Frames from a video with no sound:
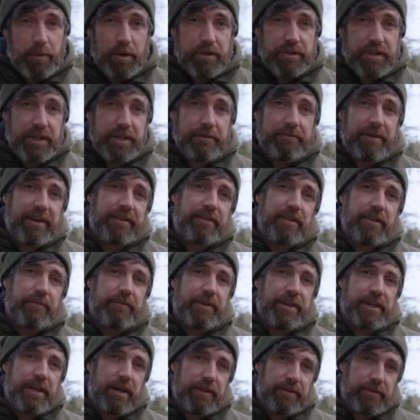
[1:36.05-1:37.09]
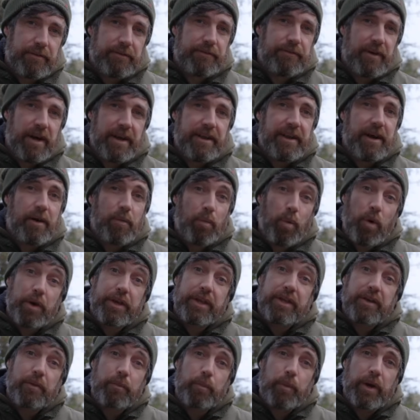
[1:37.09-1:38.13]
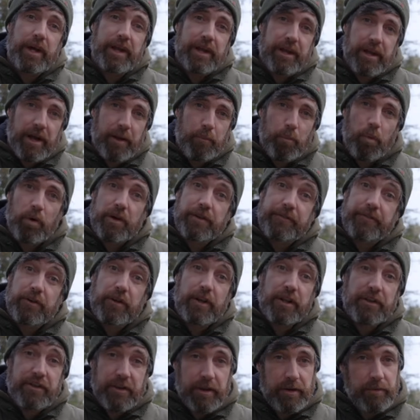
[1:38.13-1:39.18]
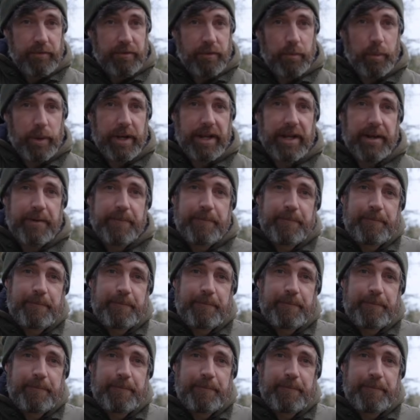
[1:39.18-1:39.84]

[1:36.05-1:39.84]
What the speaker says: watching the rest of the video to find out what you can win and what you've got to do to win it.